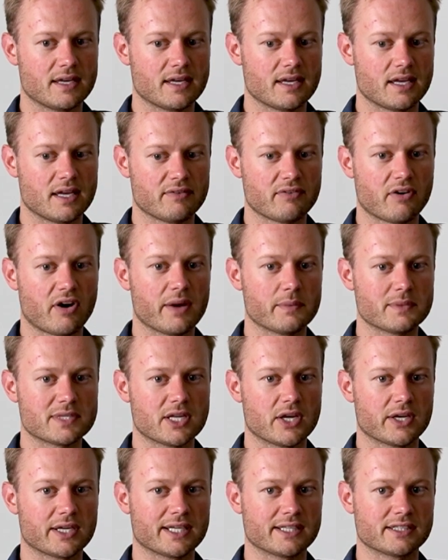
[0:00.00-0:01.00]
if I was
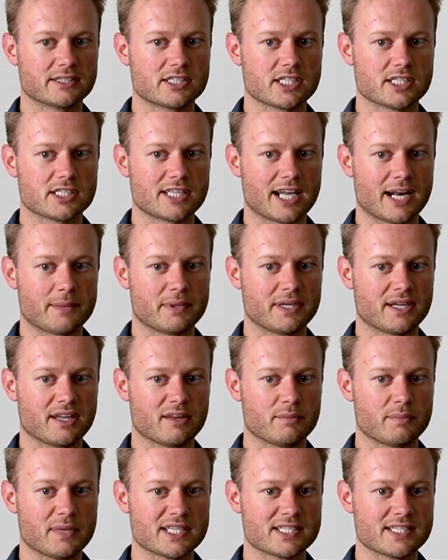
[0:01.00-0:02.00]
looking to set up
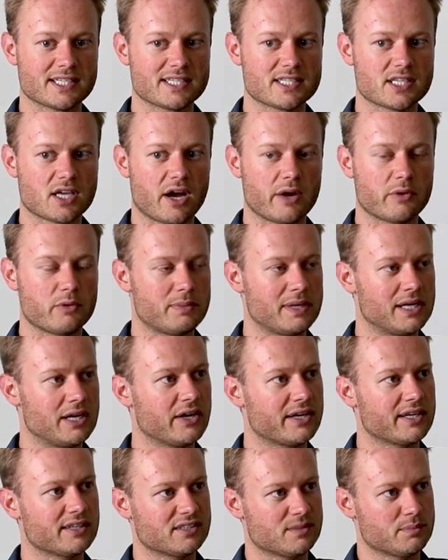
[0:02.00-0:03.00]
another business, I would be
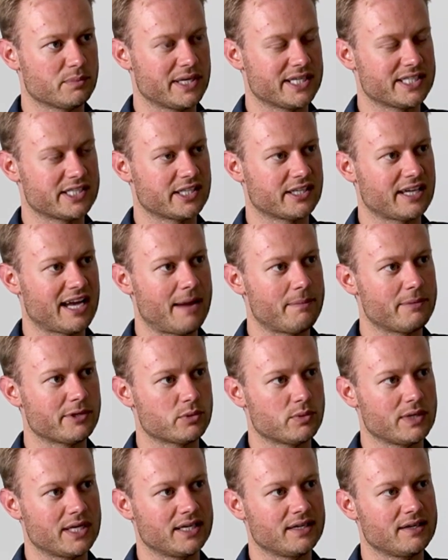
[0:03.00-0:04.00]
looking to bridge the gap
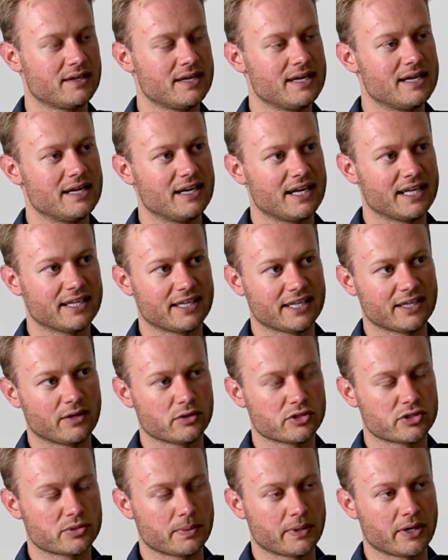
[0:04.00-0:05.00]
between linking
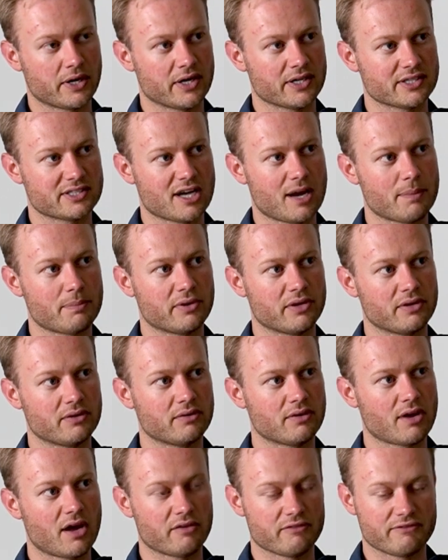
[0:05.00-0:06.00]
entrepreneurs up
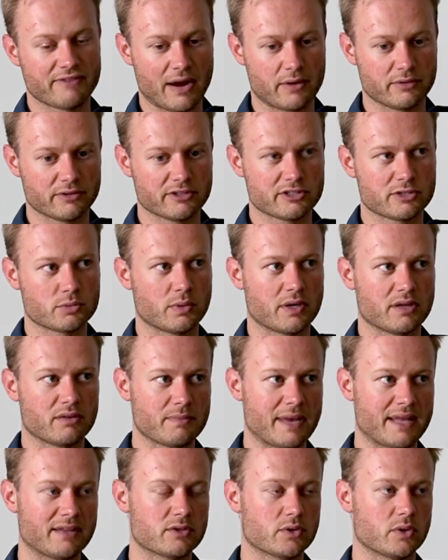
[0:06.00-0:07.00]
and founders with
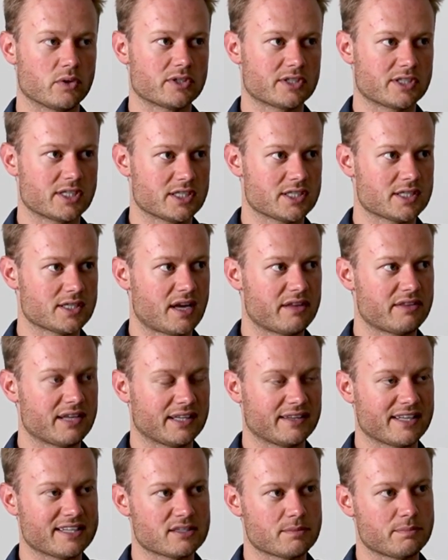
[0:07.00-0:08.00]
mentors, because I
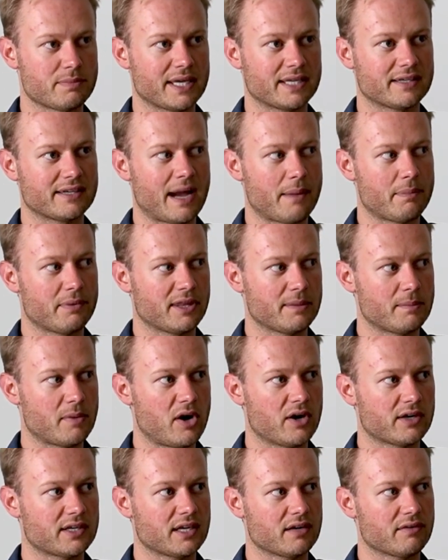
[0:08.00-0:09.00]
think there's a big gap in the
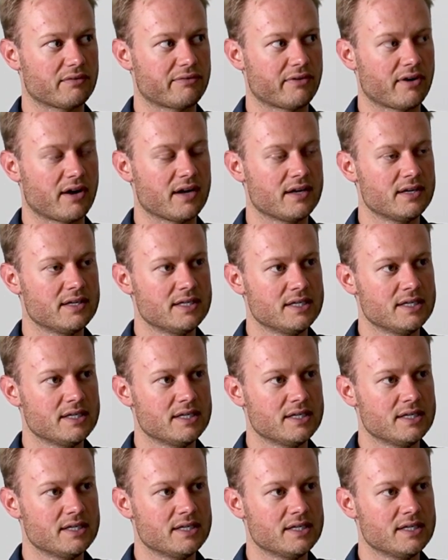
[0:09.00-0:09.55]
market for